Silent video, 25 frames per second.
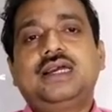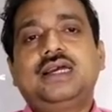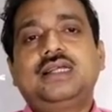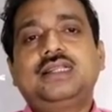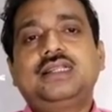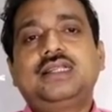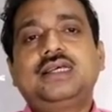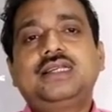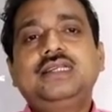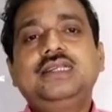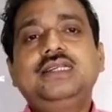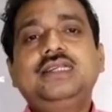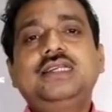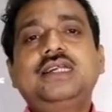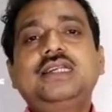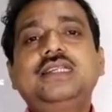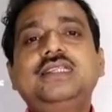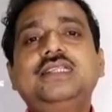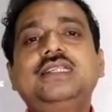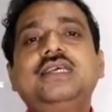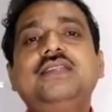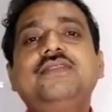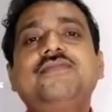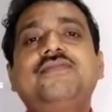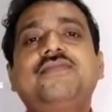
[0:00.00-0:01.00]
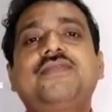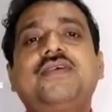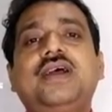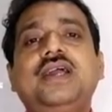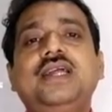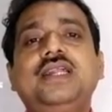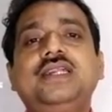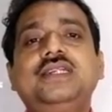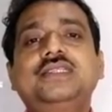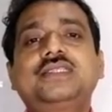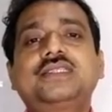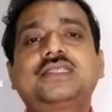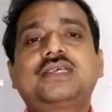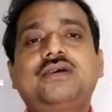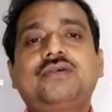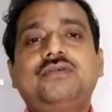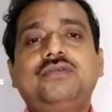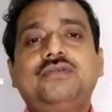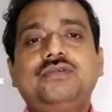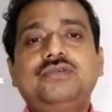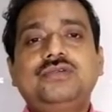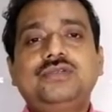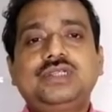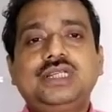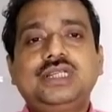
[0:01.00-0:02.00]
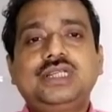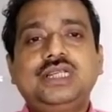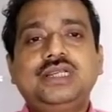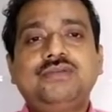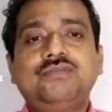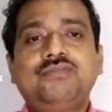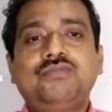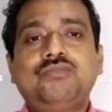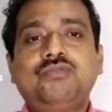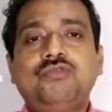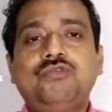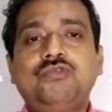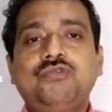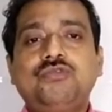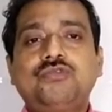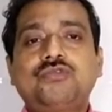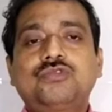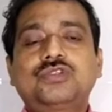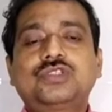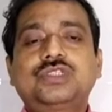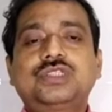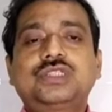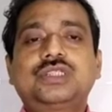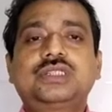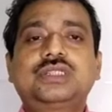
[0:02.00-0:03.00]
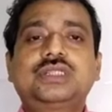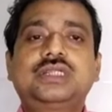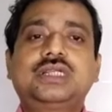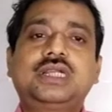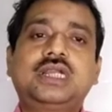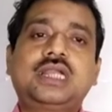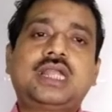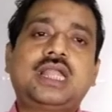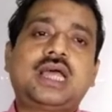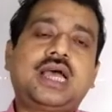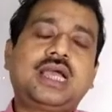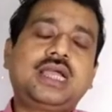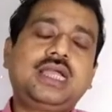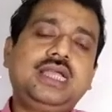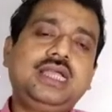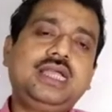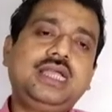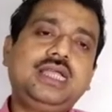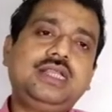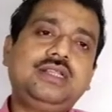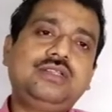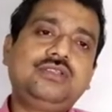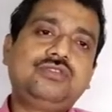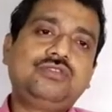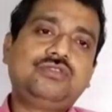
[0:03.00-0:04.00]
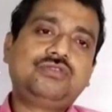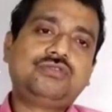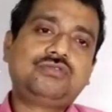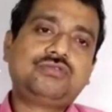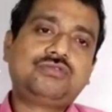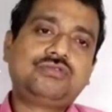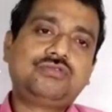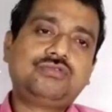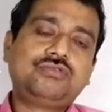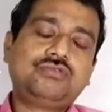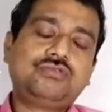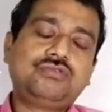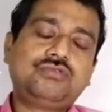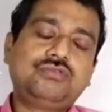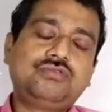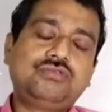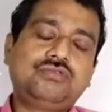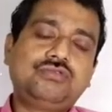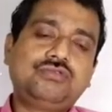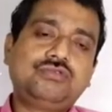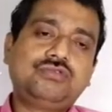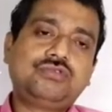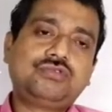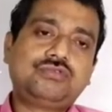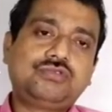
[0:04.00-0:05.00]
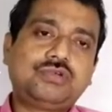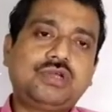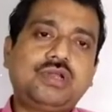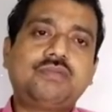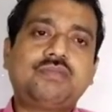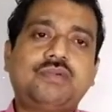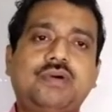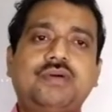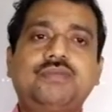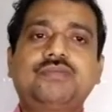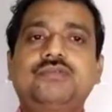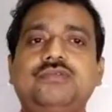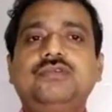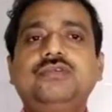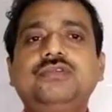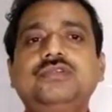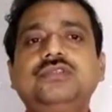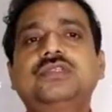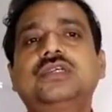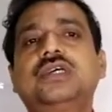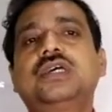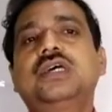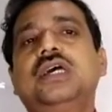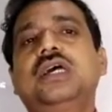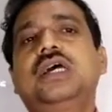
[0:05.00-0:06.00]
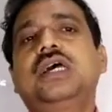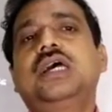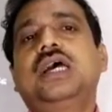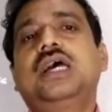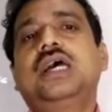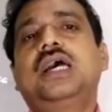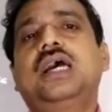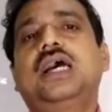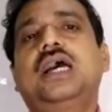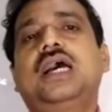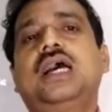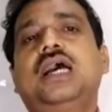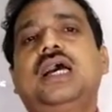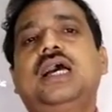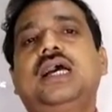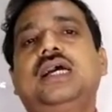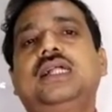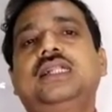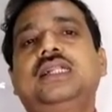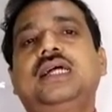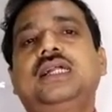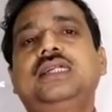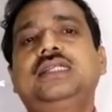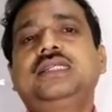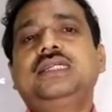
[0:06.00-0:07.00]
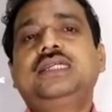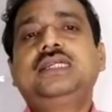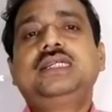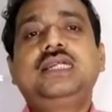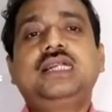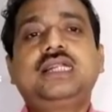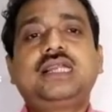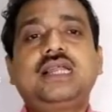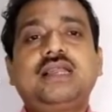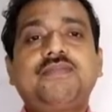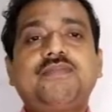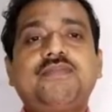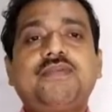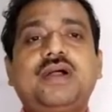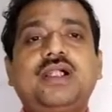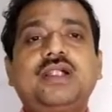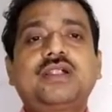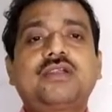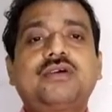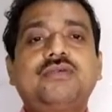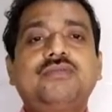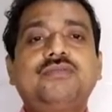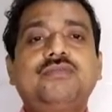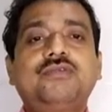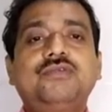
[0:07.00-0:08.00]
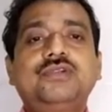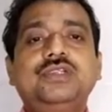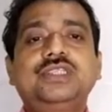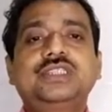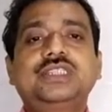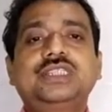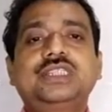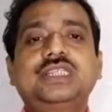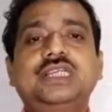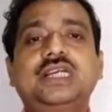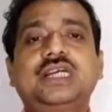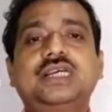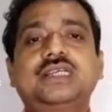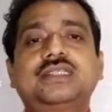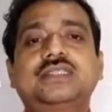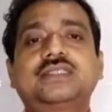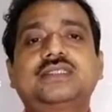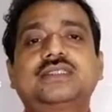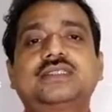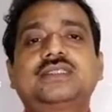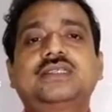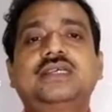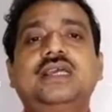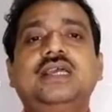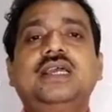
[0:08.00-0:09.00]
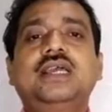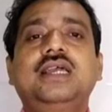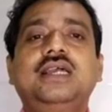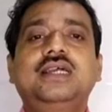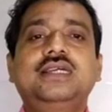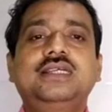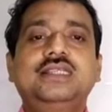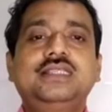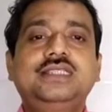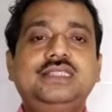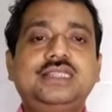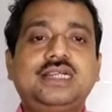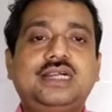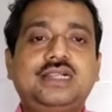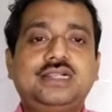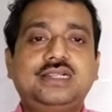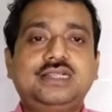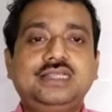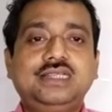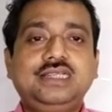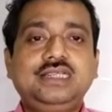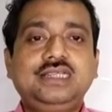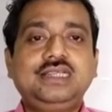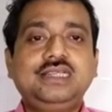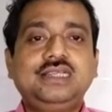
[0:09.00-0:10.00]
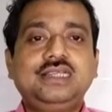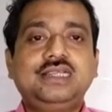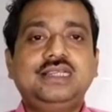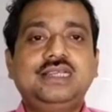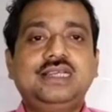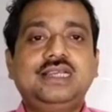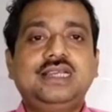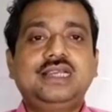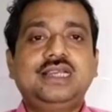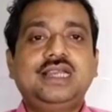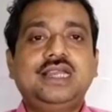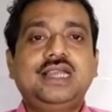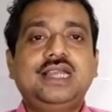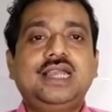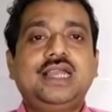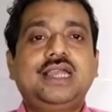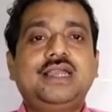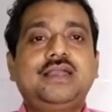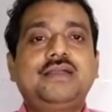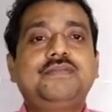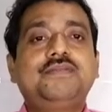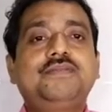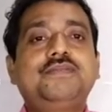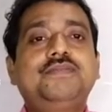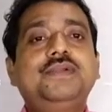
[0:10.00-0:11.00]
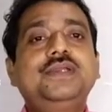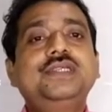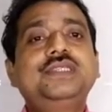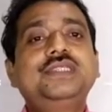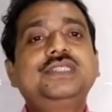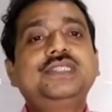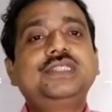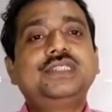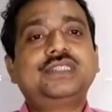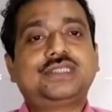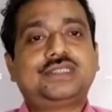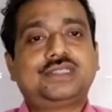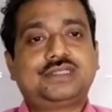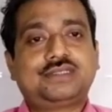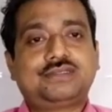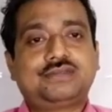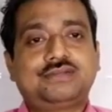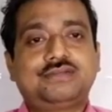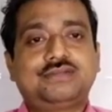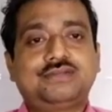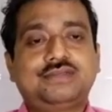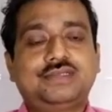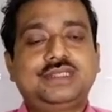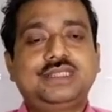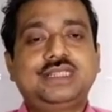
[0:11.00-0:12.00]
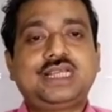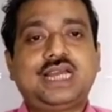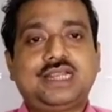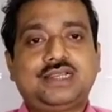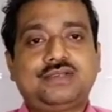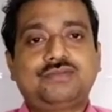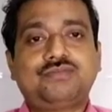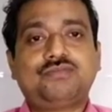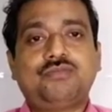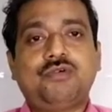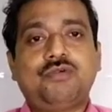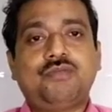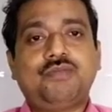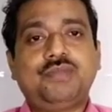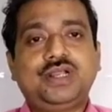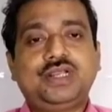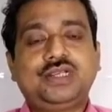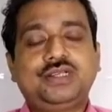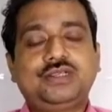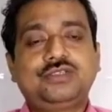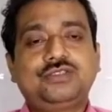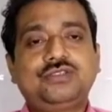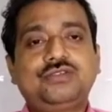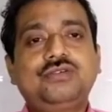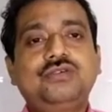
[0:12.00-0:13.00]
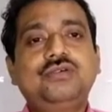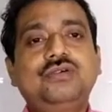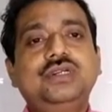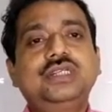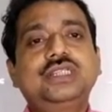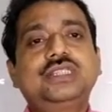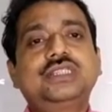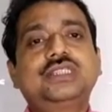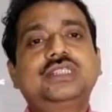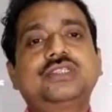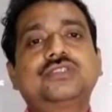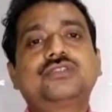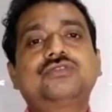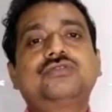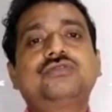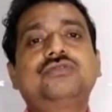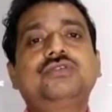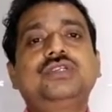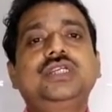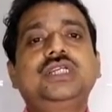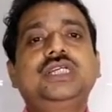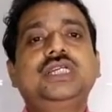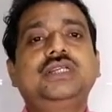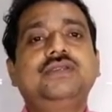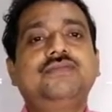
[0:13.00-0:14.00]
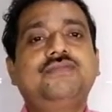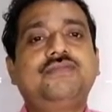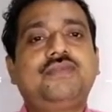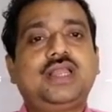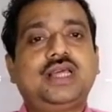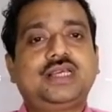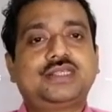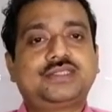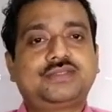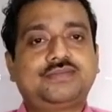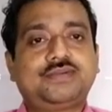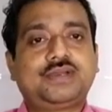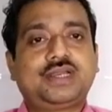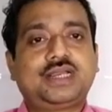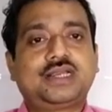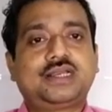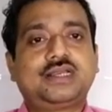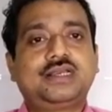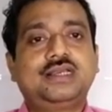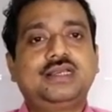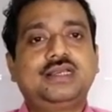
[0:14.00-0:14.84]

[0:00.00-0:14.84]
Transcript: The reader then finds out in book 9 through 12 of course that the greater part of Odysseus journey precedes that moment. So it's a story in flashback.